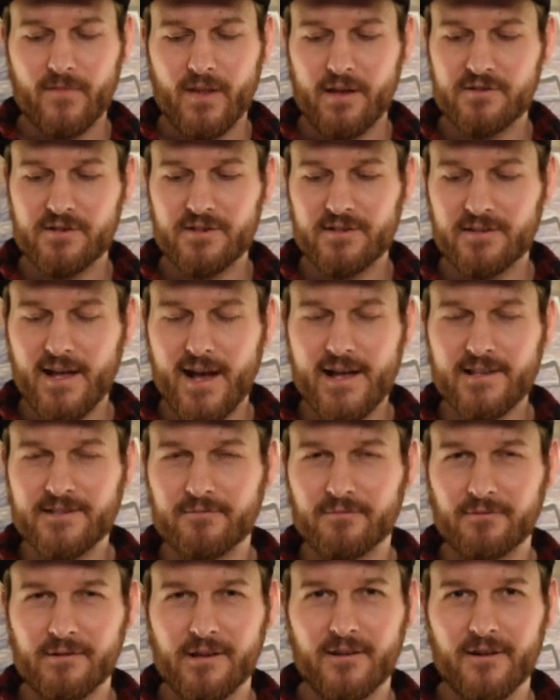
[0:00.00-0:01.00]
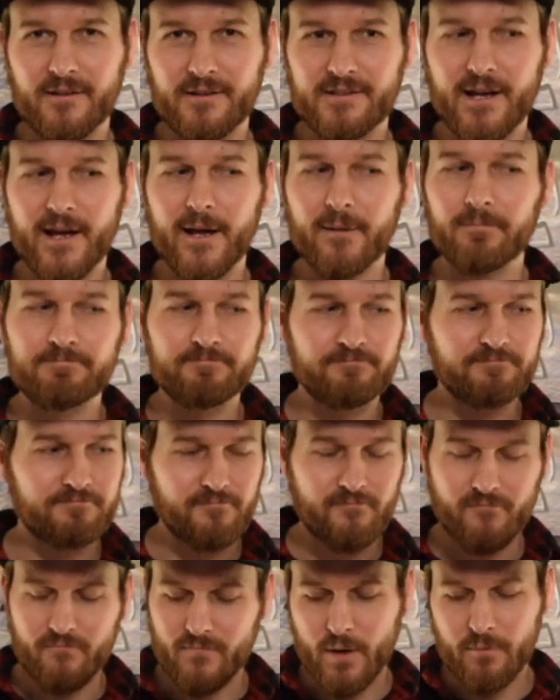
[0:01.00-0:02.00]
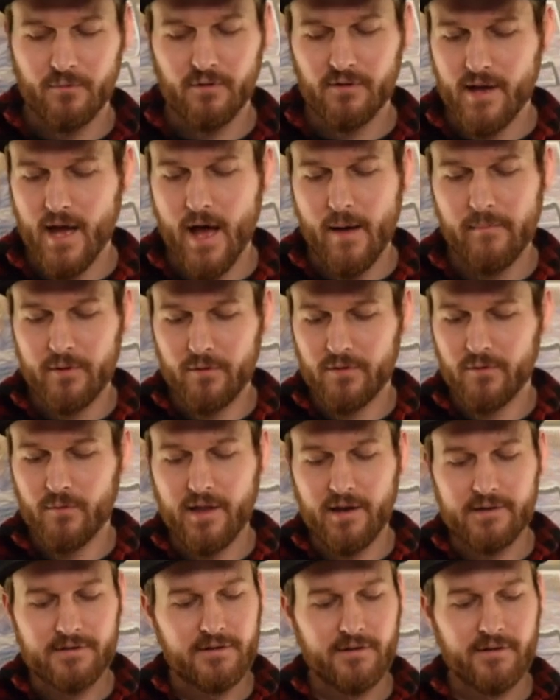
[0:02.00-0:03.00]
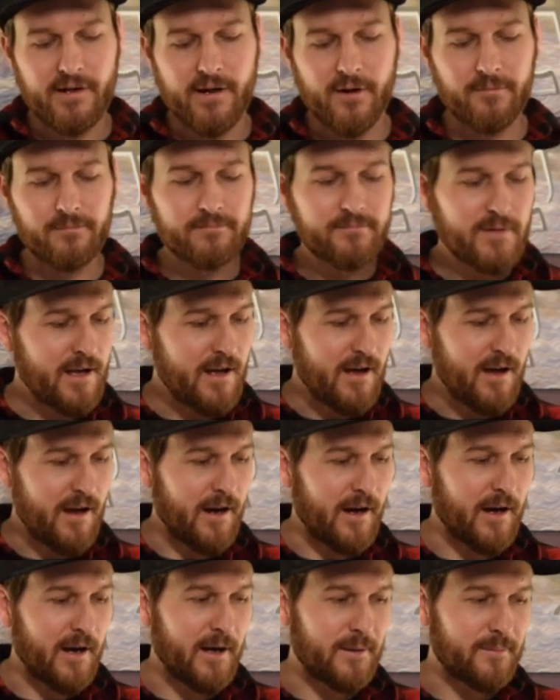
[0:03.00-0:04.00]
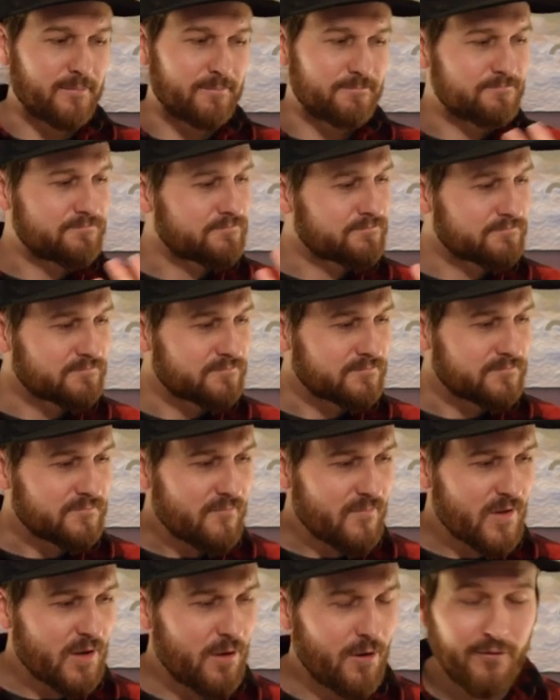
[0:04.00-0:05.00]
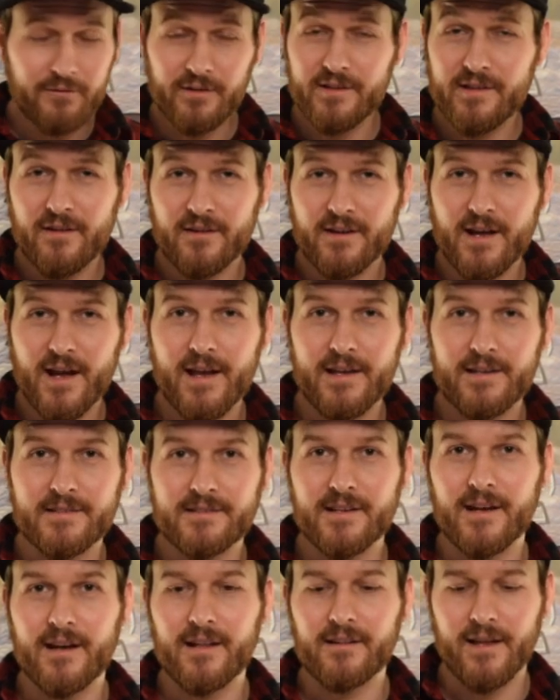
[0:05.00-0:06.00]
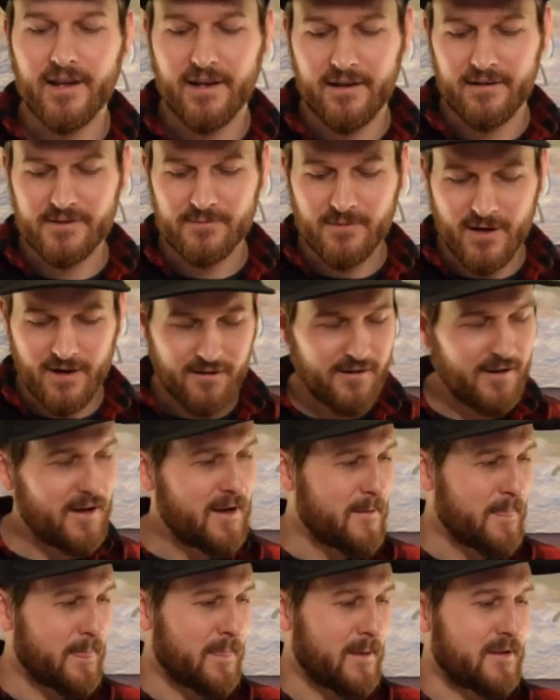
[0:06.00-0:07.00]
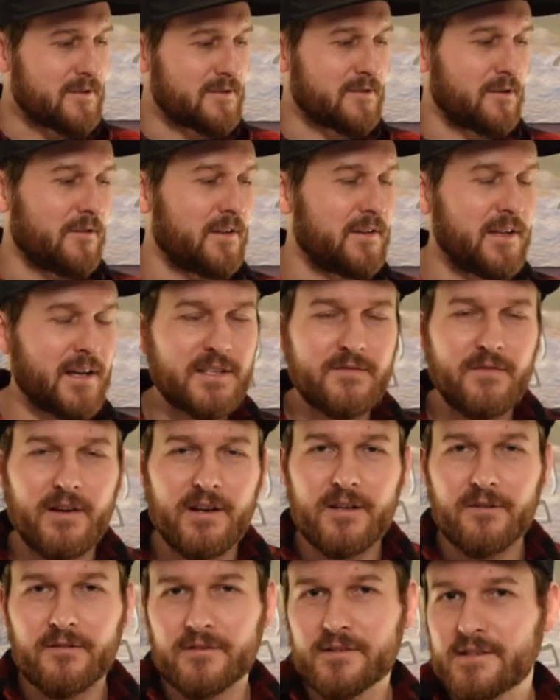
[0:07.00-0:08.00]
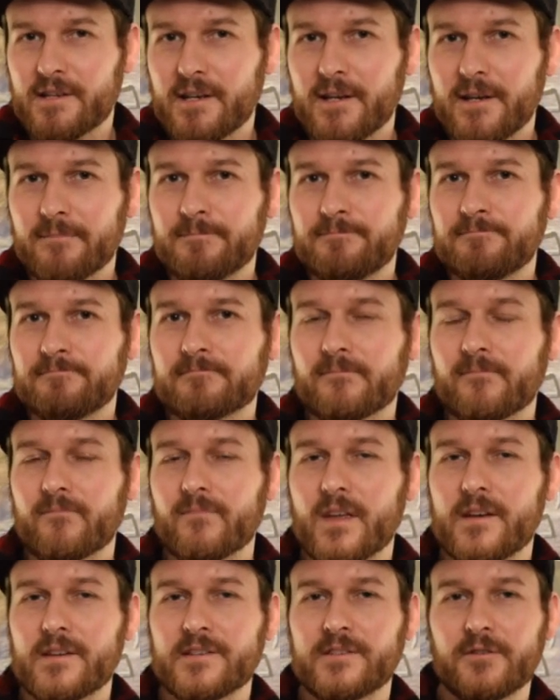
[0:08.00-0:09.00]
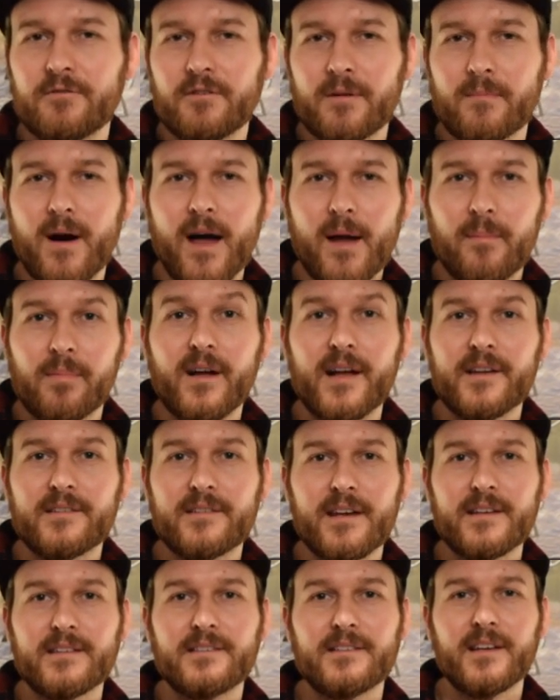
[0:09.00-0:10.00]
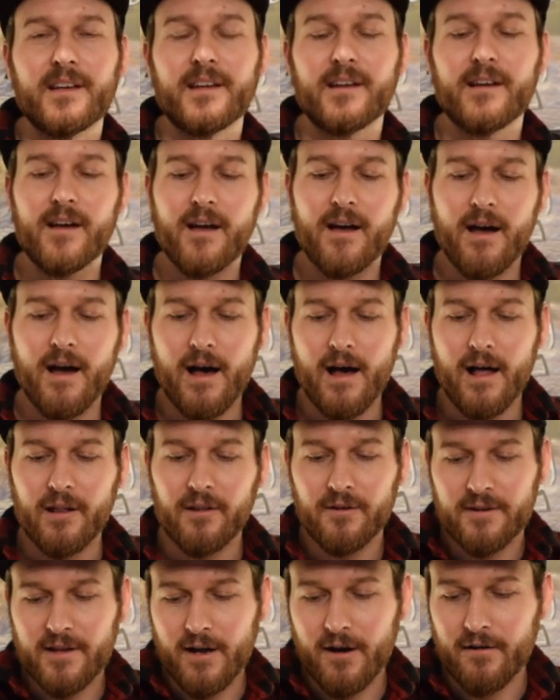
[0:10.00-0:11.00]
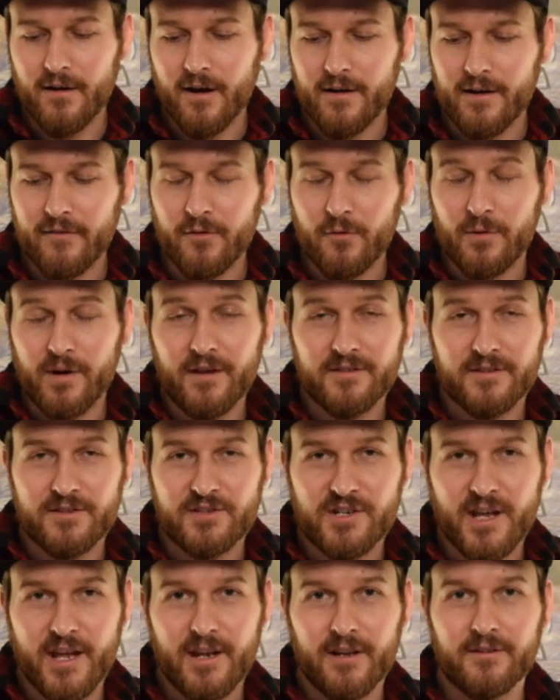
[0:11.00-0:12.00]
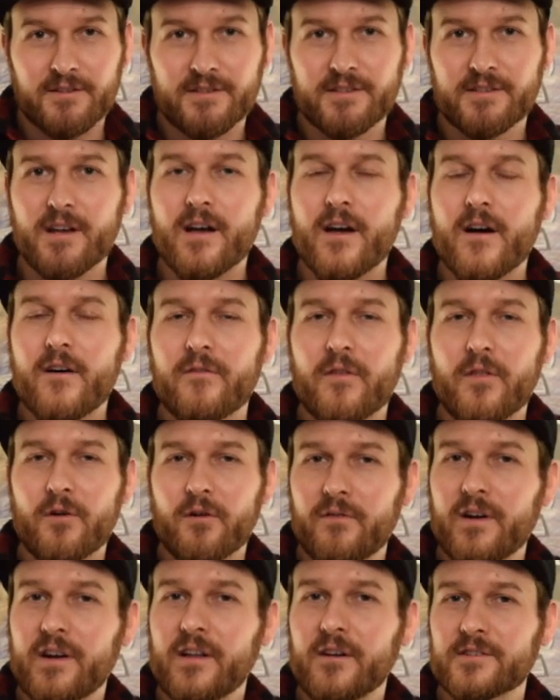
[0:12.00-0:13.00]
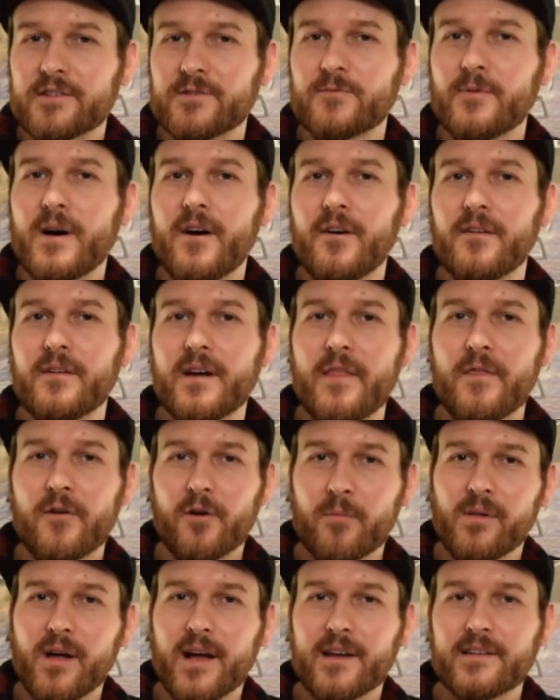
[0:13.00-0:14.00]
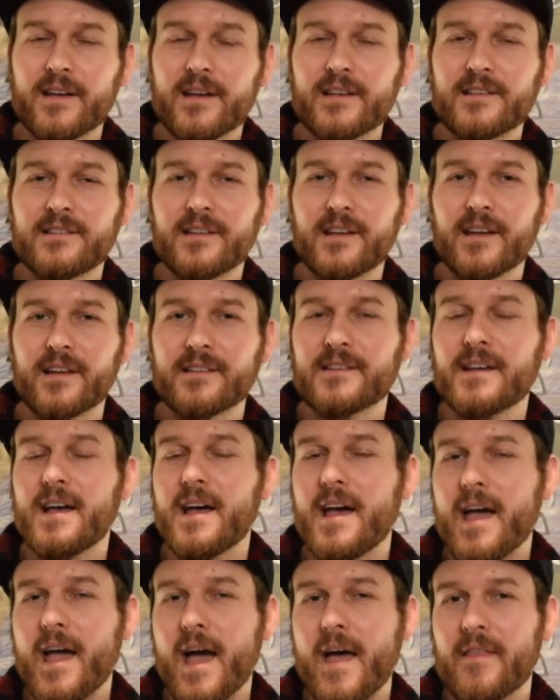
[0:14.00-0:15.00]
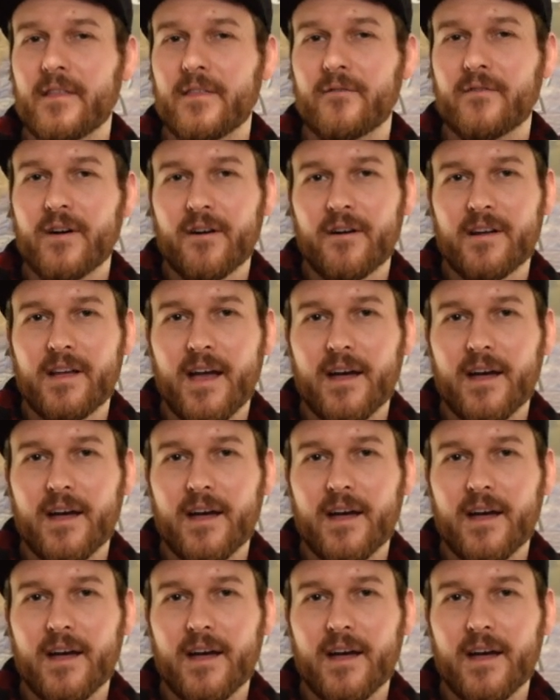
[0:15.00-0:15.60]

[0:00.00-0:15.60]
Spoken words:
It just lasts a really long time. I'm really happy with the way it turned out. Hopefully the other guys like it as well. So the next video you'll see is doing my blind tasting. Look out on everyone else's channels for their videos as well and their blind tastings. And at the very